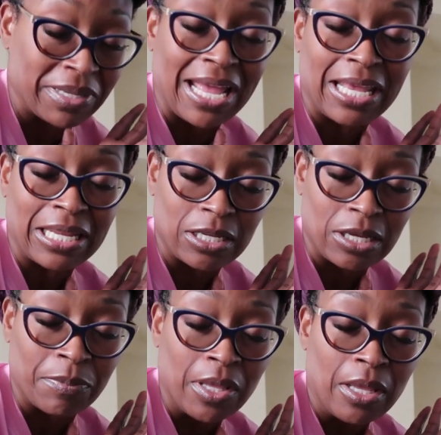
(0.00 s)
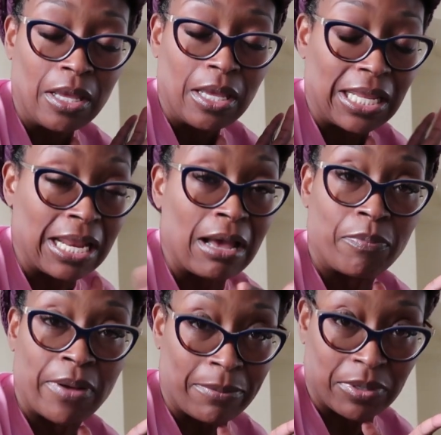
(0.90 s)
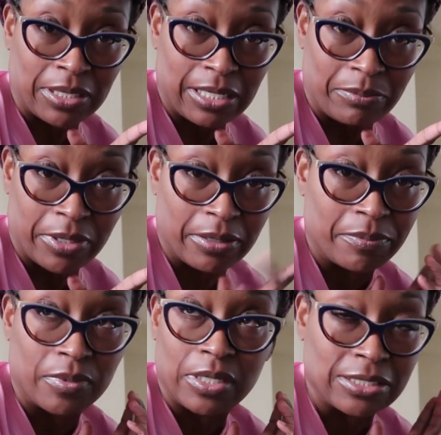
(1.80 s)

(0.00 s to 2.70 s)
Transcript: But I end up, and I'll pop a clip up.